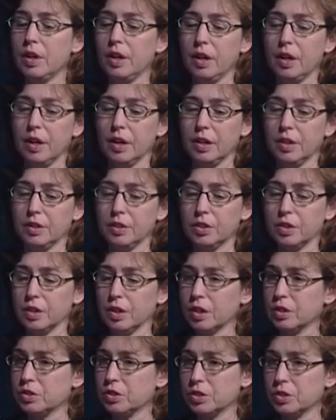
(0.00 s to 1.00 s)
and you're
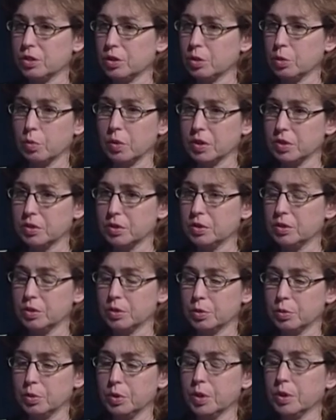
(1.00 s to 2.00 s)
not sure what to
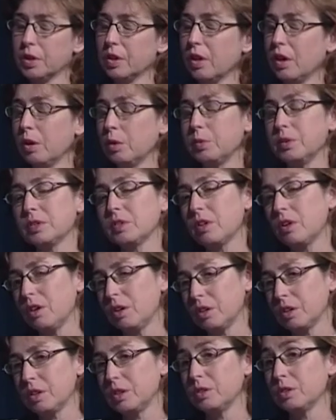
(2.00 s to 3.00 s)
do, you can always
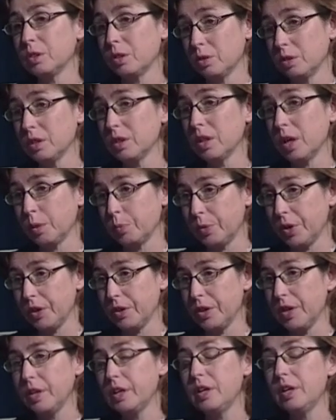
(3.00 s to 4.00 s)
call your local
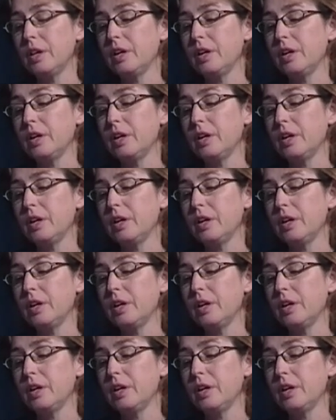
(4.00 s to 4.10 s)
library,